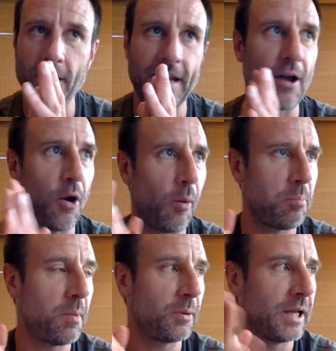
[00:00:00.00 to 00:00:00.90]
not
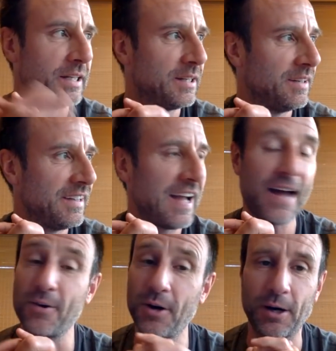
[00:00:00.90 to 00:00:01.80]
all like I
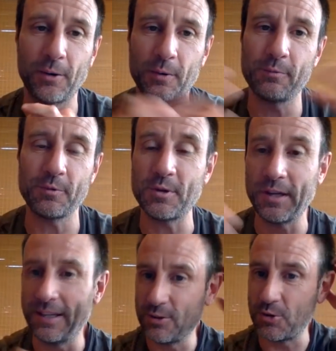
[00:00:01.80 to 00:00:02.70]
don't know.
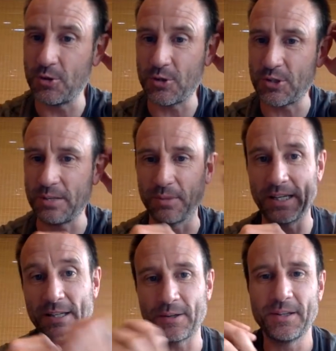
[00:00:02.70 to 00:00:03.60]
She just seemed
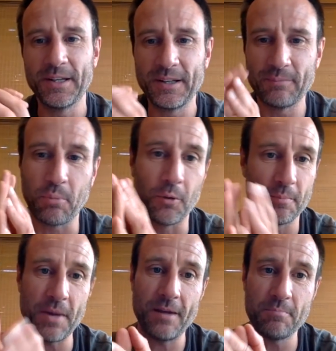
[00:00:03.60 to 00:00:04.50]
like both a
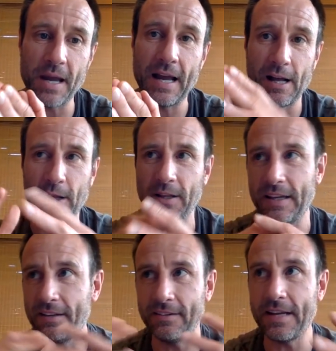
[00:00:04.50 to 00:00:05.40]
pen
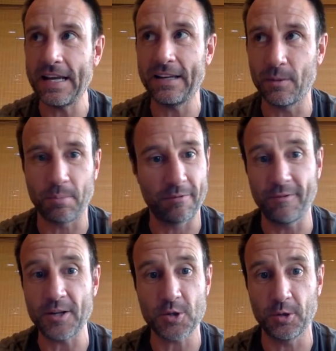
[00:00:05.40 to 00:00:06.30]
pal and a
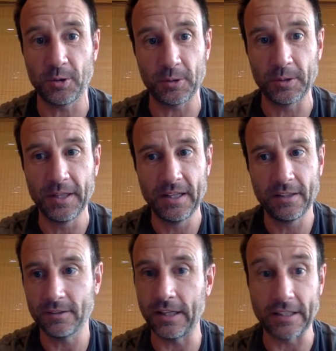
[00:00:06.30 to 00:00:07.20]
professional,
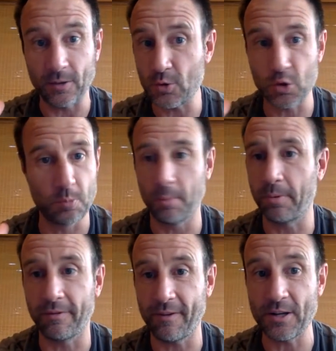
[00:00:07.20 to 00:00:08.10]
like super
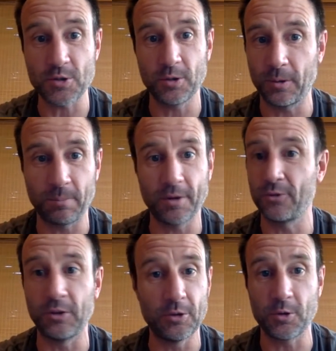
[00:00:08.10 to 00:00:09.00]
professional
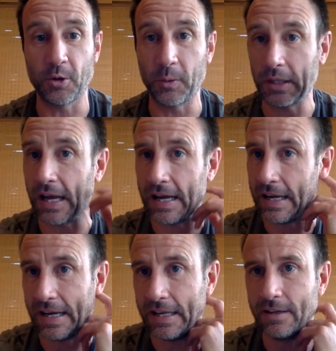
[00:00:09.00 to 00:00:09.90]
person you could rely
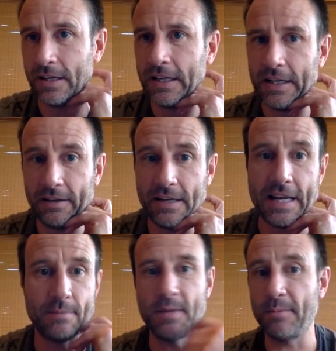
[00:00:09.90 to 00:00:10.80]
on,
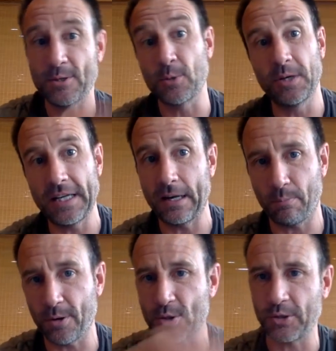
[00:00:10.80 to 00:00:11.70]
and maybe someone he had a
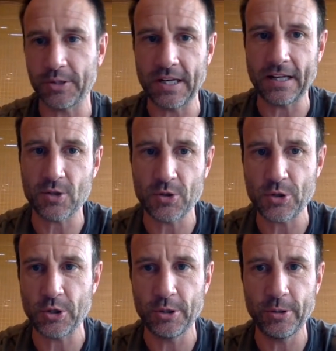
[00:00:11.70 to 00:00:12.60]
personal connection
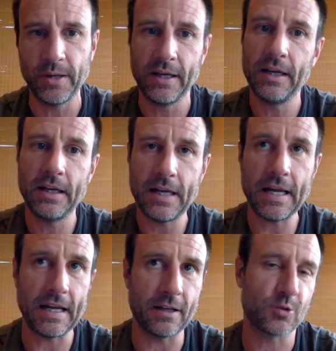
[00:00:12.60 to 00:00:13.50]
to.
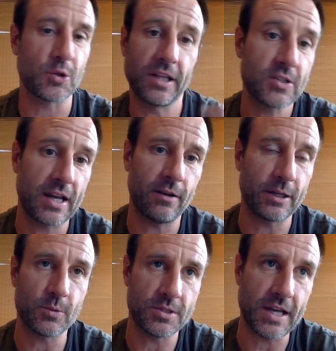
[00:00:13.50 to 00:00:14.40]
And so that's kind of
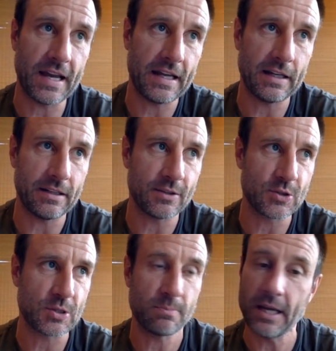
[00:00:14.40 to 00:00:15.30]
like what Diane
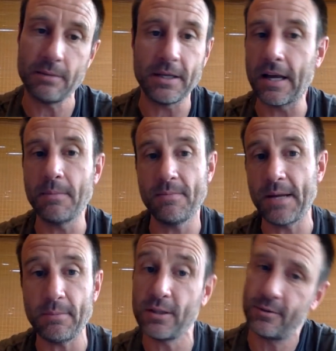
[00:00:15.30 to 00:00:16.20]
is.
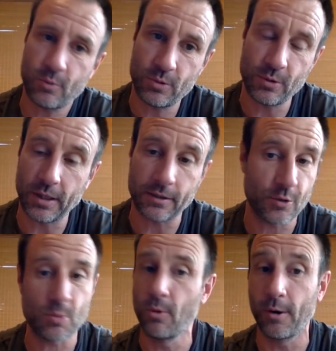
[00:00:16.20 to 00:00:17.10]
Maybe like
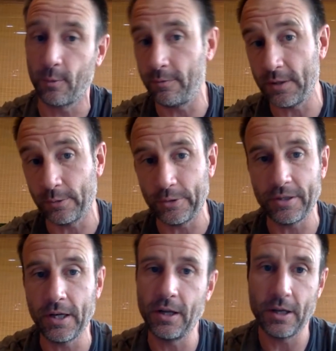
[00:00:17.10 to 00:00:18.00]
there's more revealed
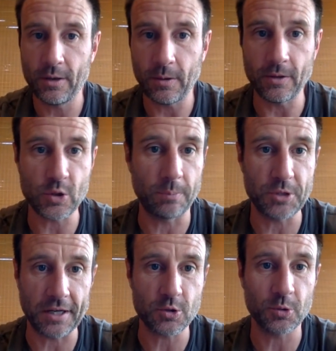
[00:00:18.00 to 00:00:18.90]

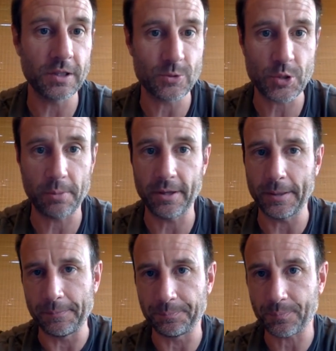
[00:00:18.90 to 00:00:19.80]
subtextually in some of
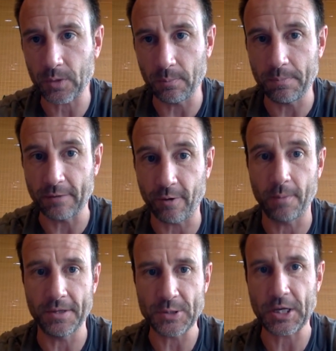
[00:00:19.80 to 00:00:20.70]
the Big
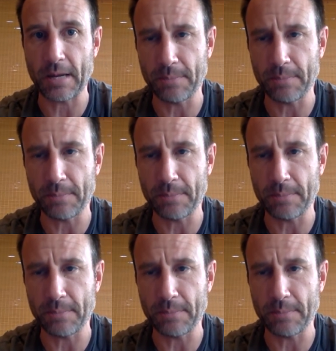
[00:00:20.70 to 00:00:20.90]
Farm in the Sky